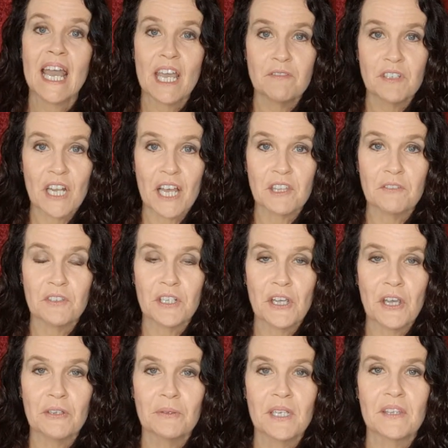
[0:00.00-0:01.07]
If you like the
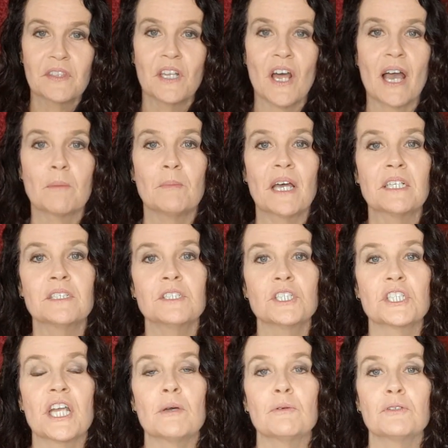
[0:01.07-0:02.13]
video, hit the like button,
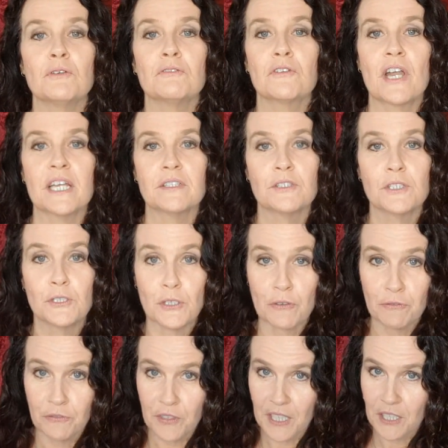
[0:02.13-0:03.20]
share it with your friends.
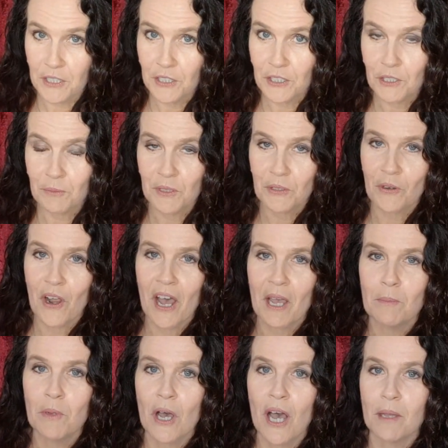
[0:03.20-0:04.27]
Don't forget to subscribe.